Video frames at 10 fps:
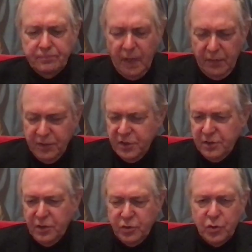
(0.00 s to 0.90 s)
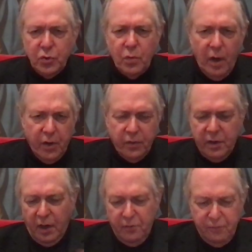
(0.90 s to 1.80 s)
and this is a
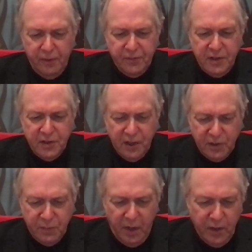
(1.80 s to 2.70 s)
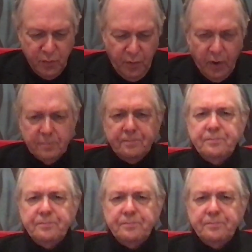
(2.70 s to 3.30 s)
256-page book.